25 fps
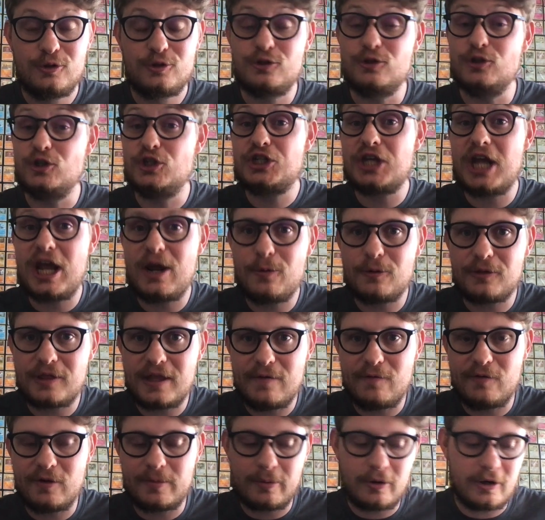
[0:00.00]
to share with
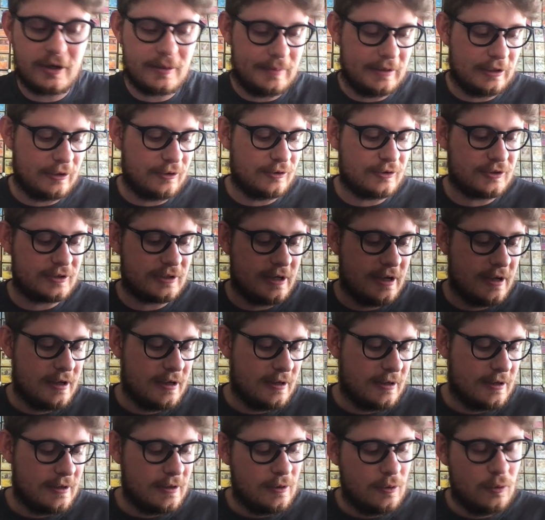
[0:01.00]
everybody because
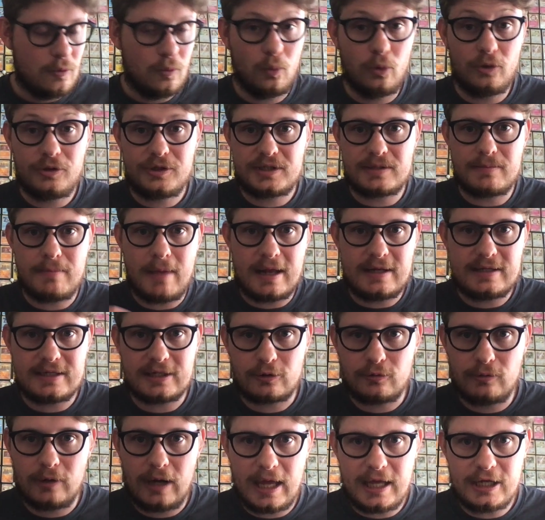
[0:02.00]
with
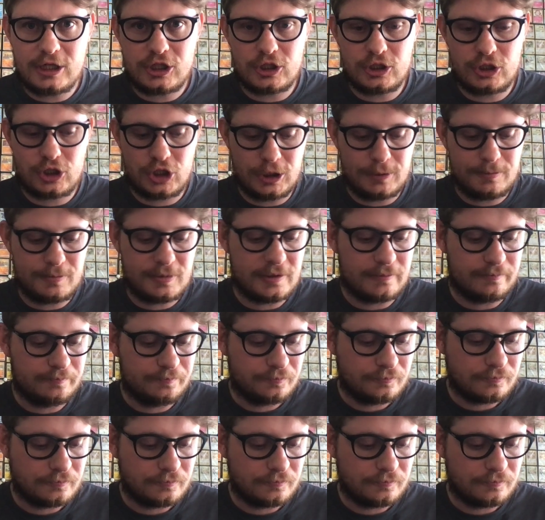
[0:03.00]
semantic relationships,